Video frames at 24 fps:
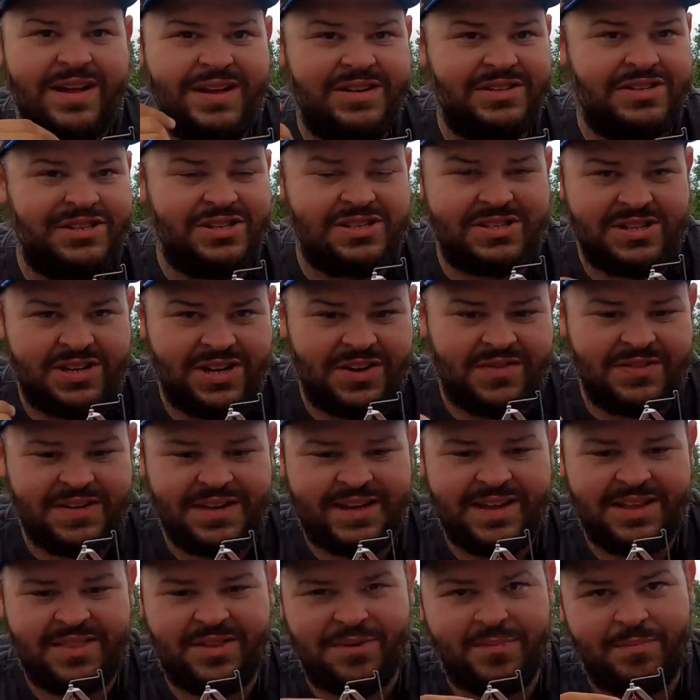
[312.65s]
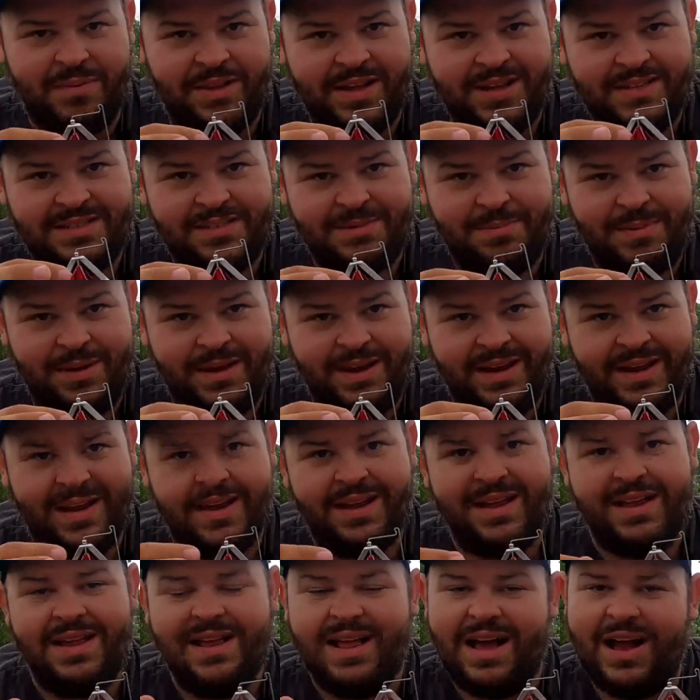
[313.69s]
and just enough to get the blade spinning.